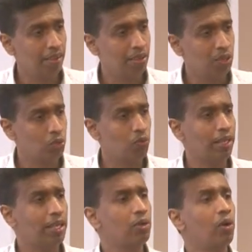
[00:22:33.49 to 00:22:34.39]
So what
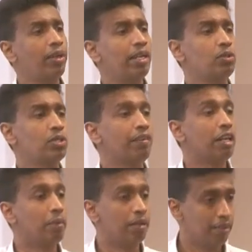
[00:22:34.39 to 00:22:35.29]
are the alternatives
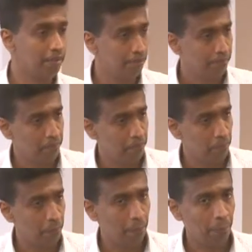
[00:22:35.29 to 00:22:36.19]
available?
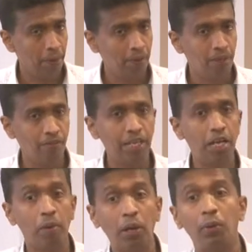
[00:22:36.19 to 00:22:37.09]
We
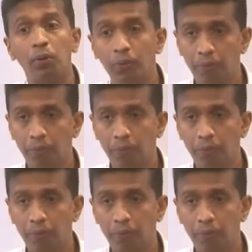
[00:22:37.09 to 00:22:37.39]
can borrow.